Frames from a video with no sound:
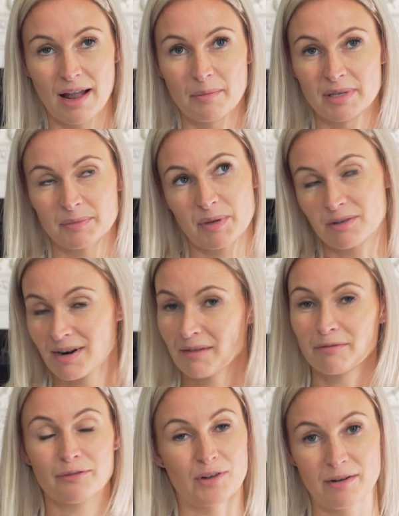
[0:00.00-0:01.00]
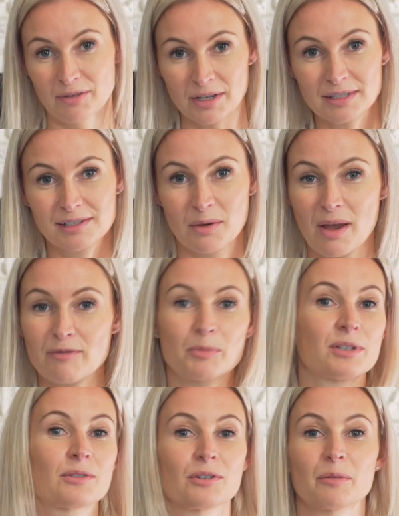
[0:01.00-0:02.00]
It's been around forever, so
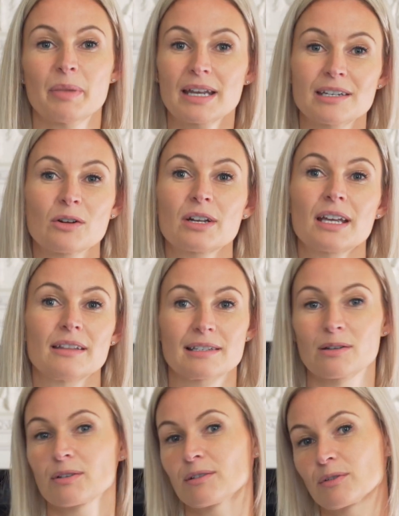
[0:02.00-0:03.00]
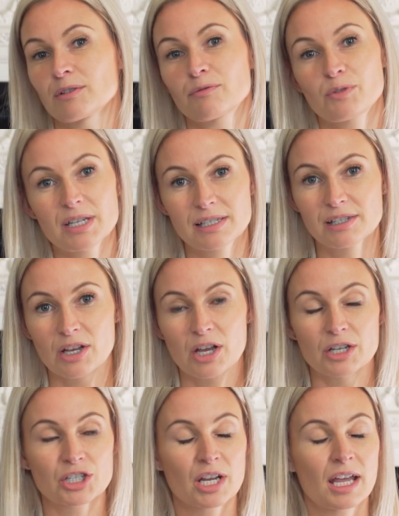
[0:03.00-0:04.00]
everybody's got an opinion on it. There's lots and lots of
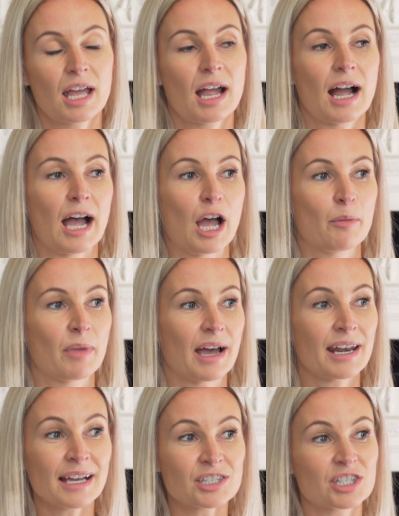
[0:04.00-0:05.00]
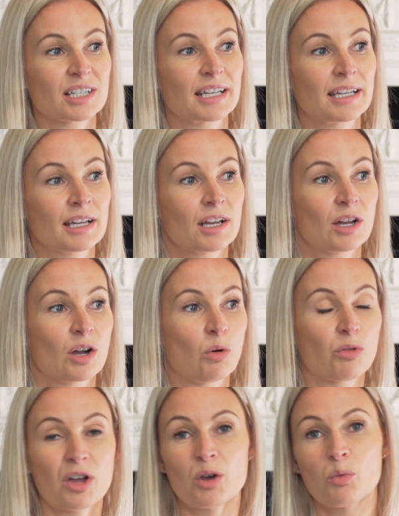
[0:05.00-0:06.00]
research, and actually,
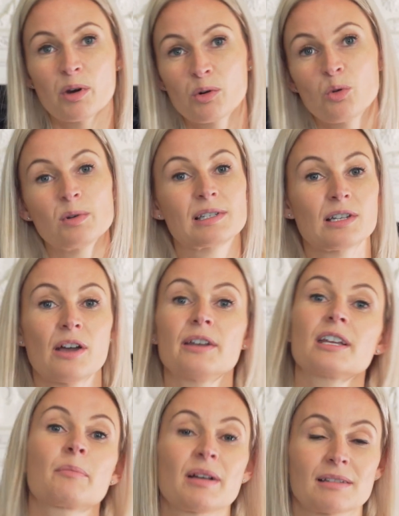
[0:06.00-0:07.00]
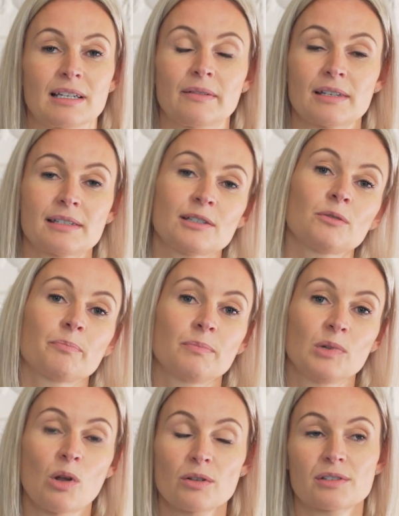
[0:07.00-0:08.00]
although we're always learning about sleep, there's still
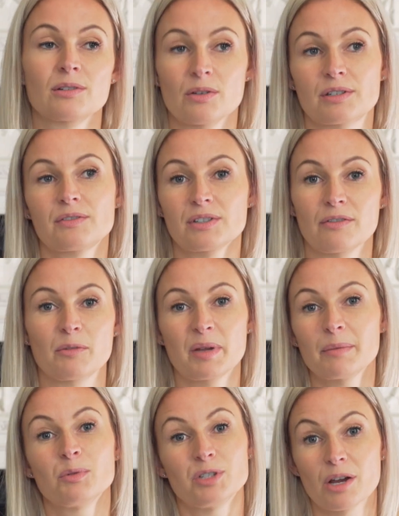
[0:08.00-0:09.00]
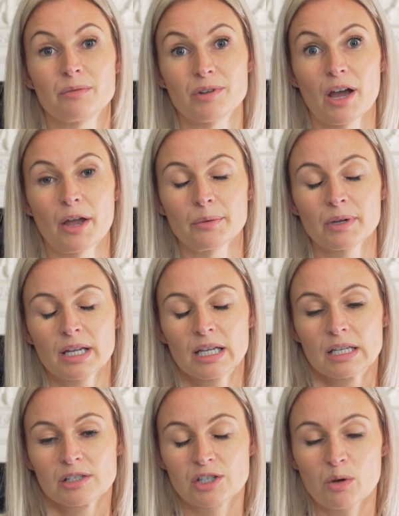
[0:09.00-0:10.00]
lots and lots of stuff that people don't know.
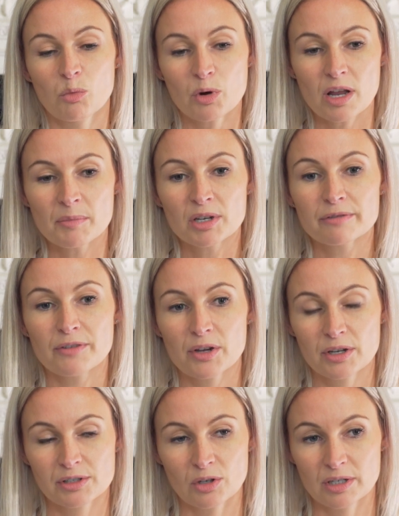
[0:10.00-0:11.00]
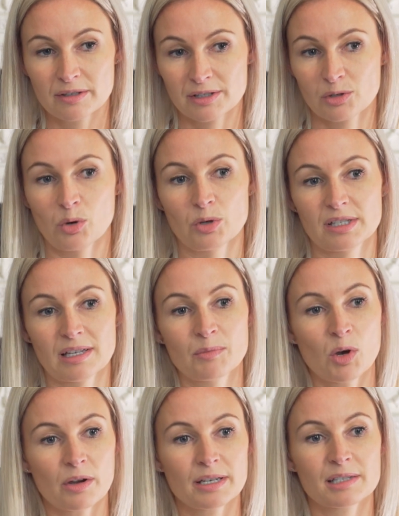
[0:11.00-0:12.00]
So what I'm going to focus on in this course is
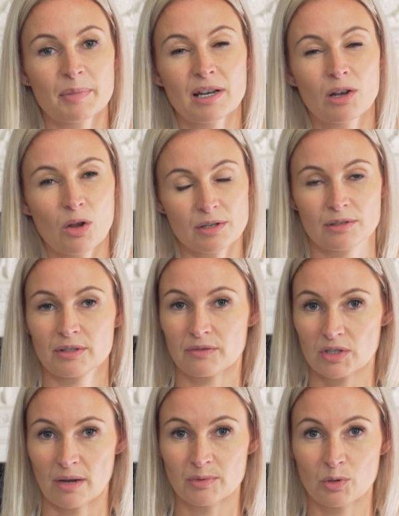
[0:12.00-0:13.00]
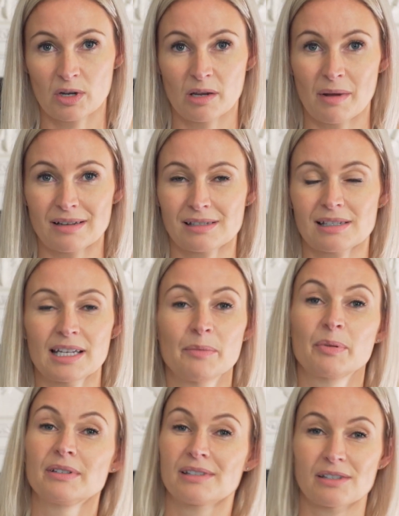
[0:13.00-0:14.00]
I'm not going to spend lots and lots of time talking about
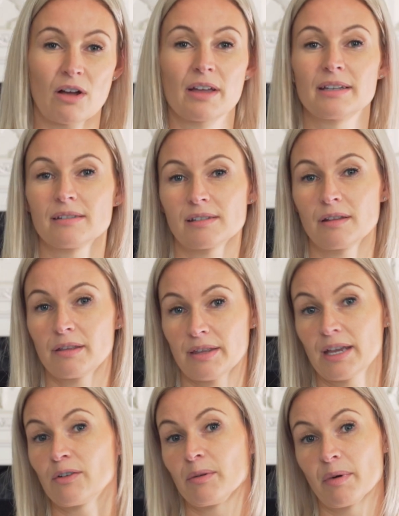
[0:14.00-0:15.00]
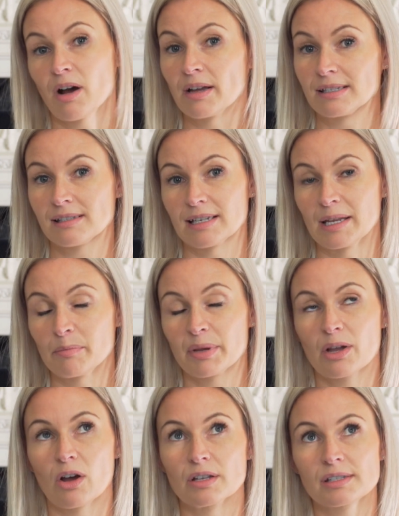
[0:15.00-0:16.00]
sleep and science and theory behind sleep,
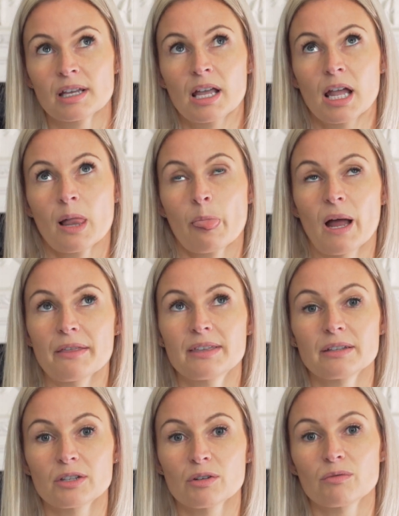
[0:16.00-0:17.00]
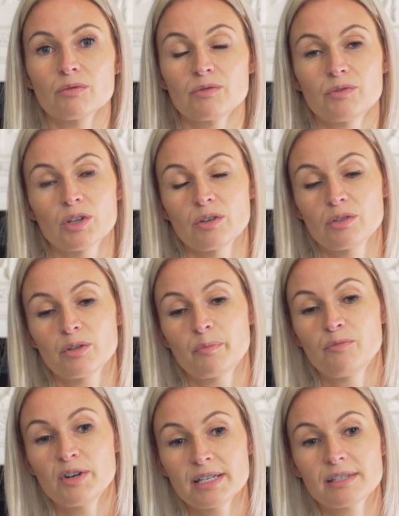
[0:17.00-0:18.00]
because I think that the
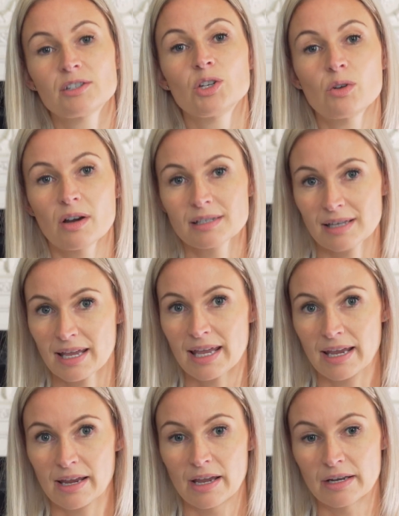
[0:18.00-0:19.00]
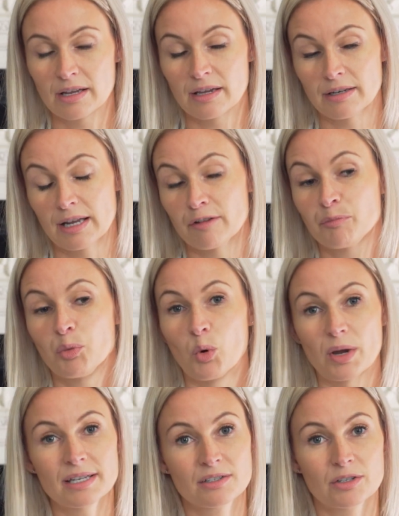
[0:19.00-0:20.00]
reason you guys are here and have
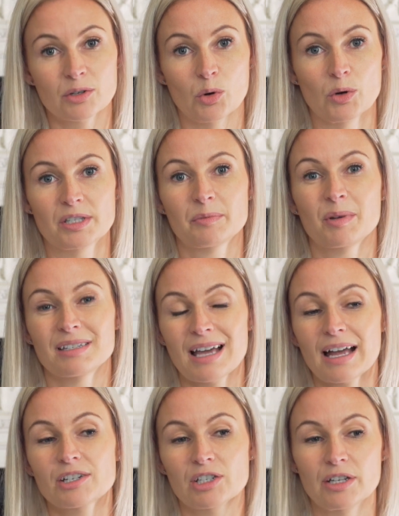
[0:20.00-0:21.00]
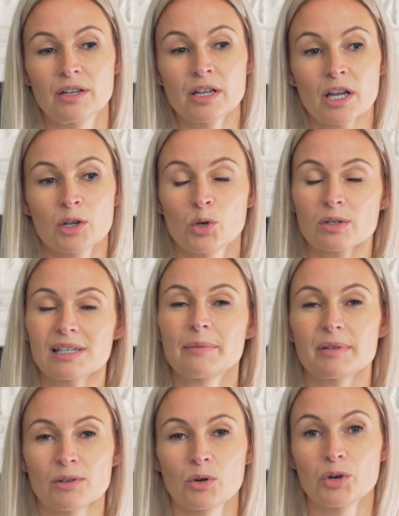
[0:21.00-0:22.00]
bought into the course is because actually your
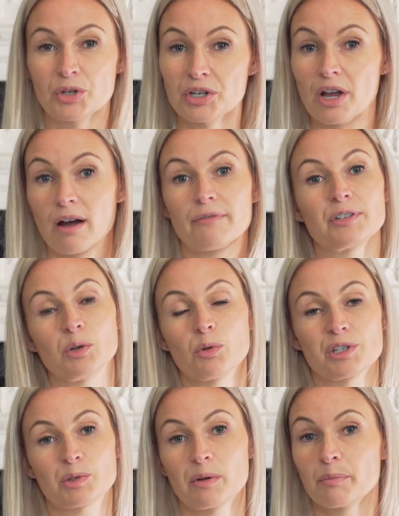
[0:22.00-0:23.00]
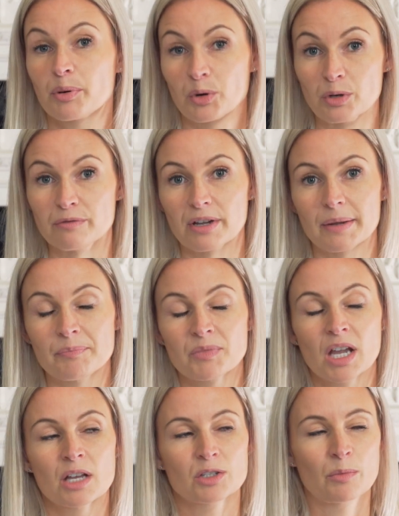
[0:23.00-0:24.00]
sleep is not good enough and you want to improve it.
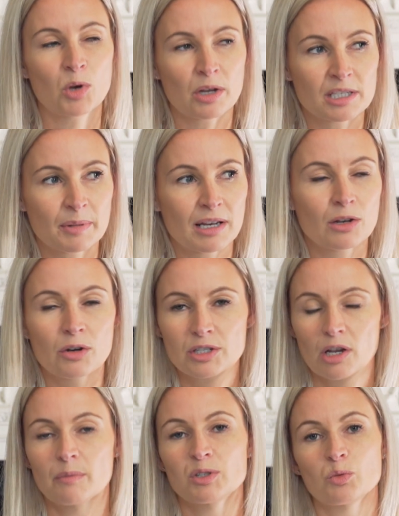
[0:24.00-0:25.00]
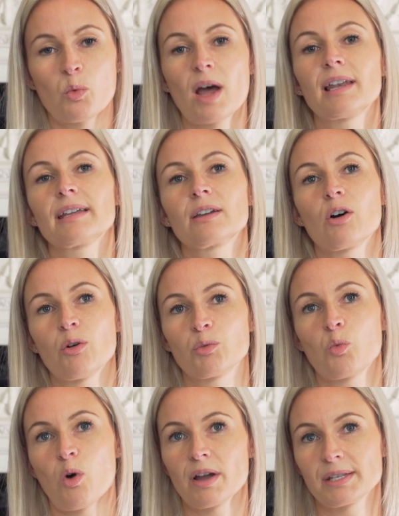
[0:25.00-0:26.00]
So I'm not going to spend a lot of time dwelling
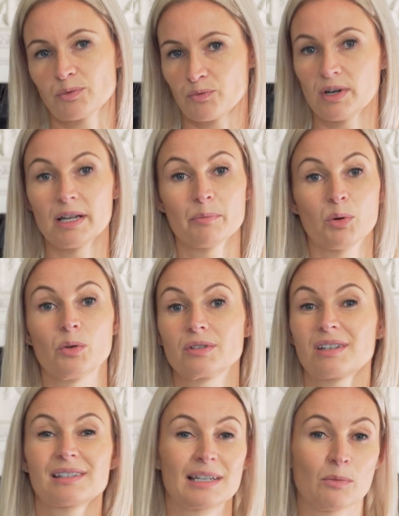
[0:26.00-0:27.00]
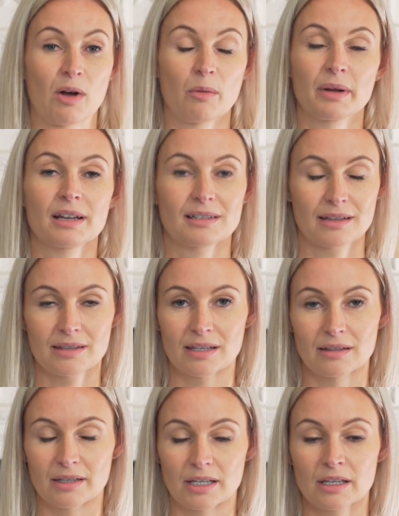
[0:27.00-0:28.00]
on why it's really important to sleep well, because I
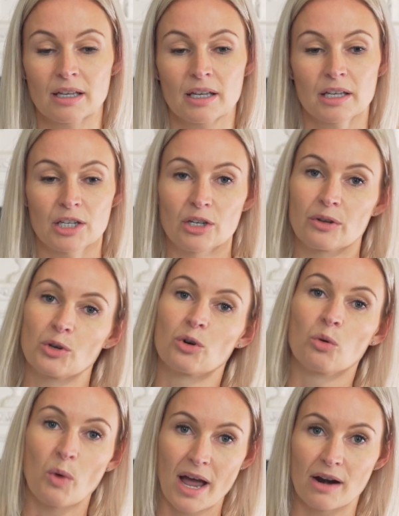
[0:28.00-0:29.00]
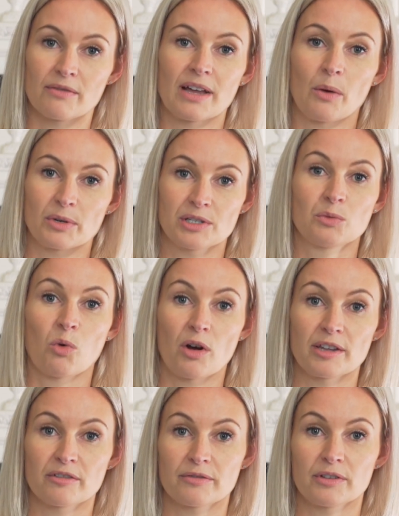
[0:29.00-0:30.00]
think that you're aware of that, which is why
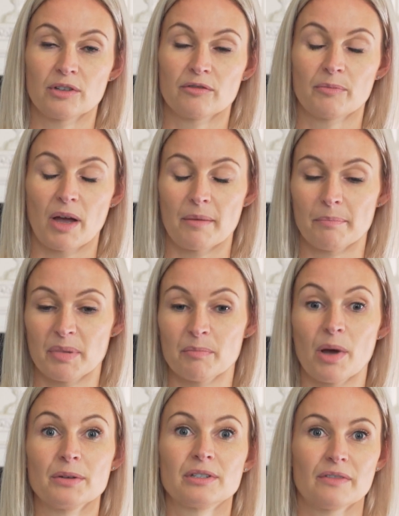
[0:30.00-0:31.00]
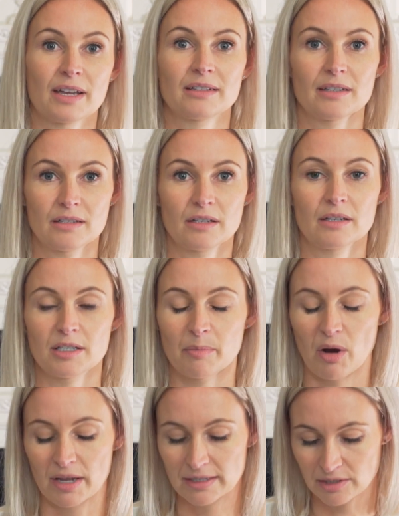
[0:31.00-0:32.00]
you've been motivated to
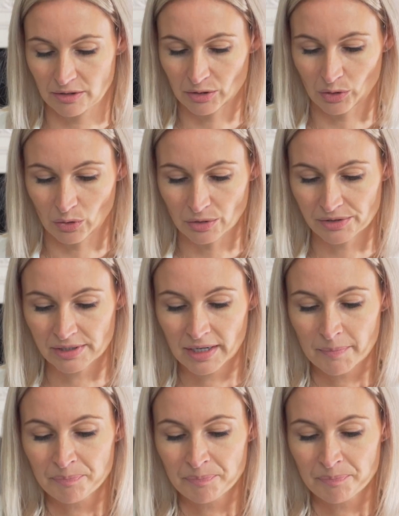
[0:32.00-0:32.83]
buy into the course.